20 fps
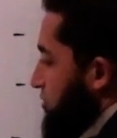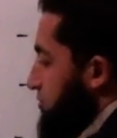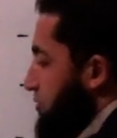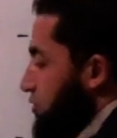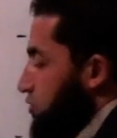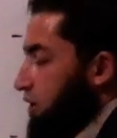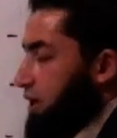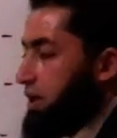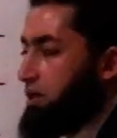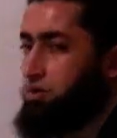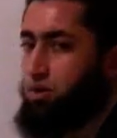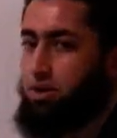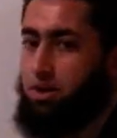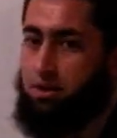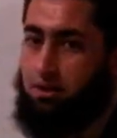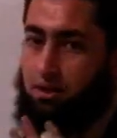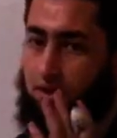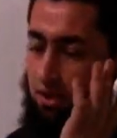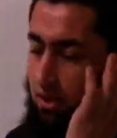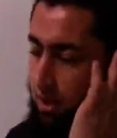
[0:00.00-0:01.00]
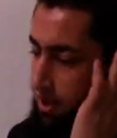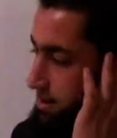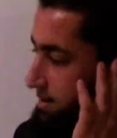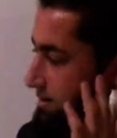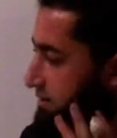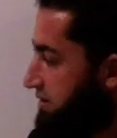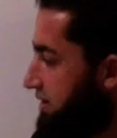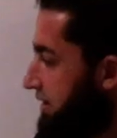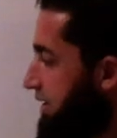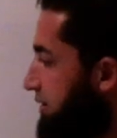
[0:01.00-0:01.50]
where we
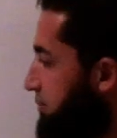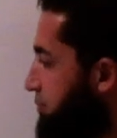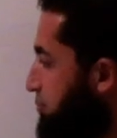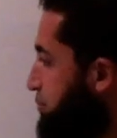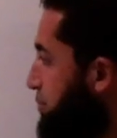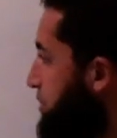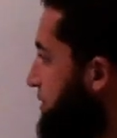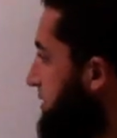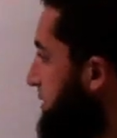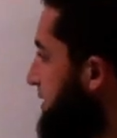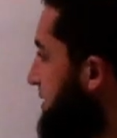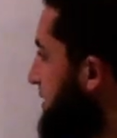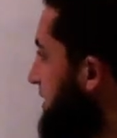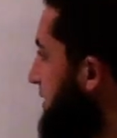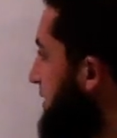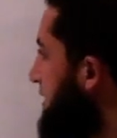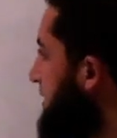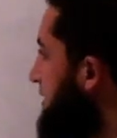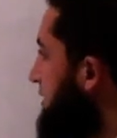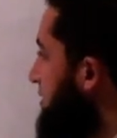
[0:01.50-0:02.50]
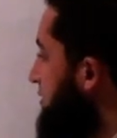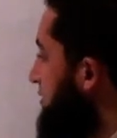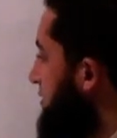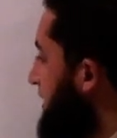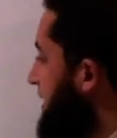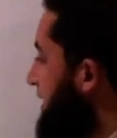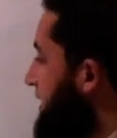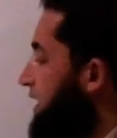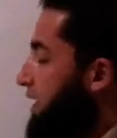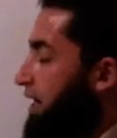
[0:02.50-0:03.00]
sleep.
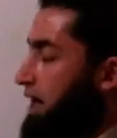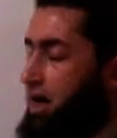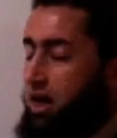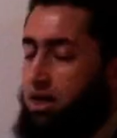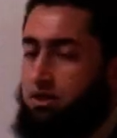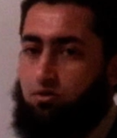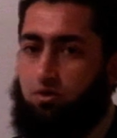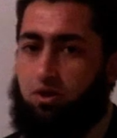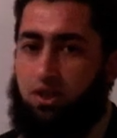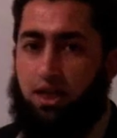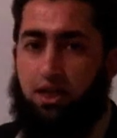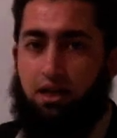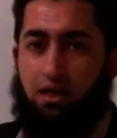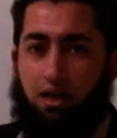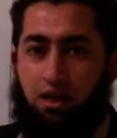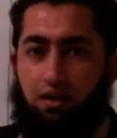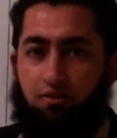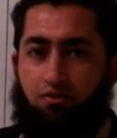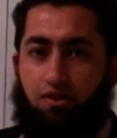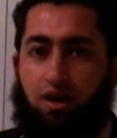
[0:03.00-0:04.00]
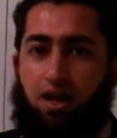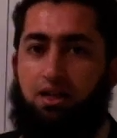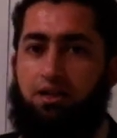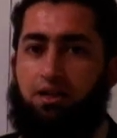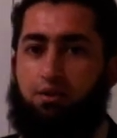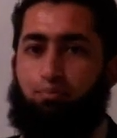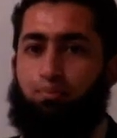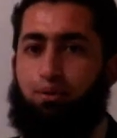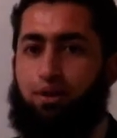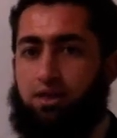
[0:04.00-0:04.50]
Okay, and we can have
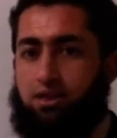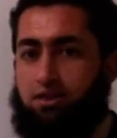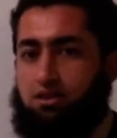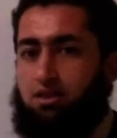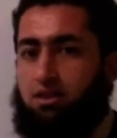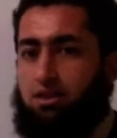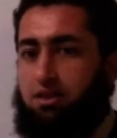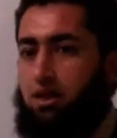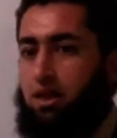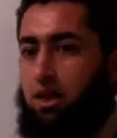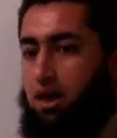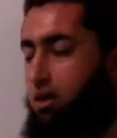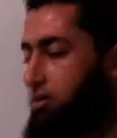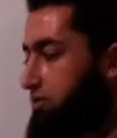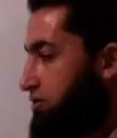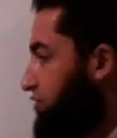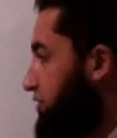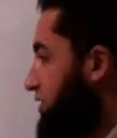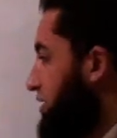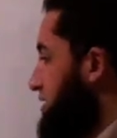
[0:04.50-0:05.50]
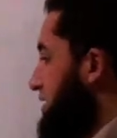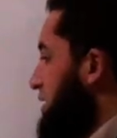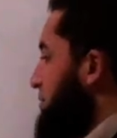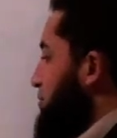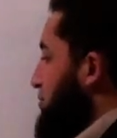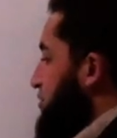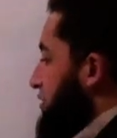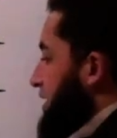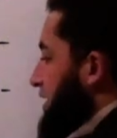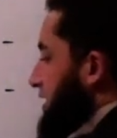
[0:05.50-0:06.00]
other parts in the house. For
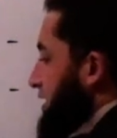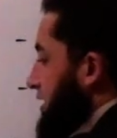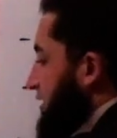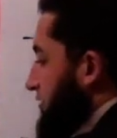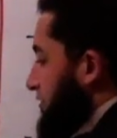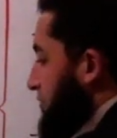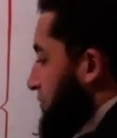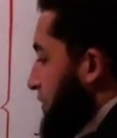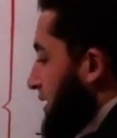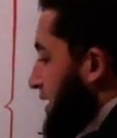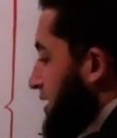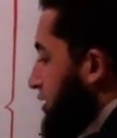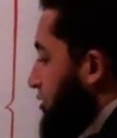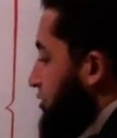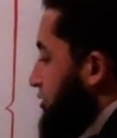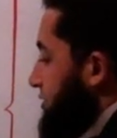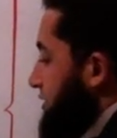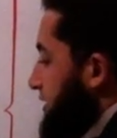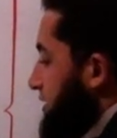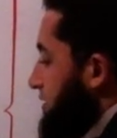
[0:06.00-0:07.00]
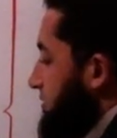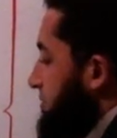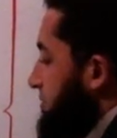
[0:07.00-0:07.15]
example, we can have a balcony,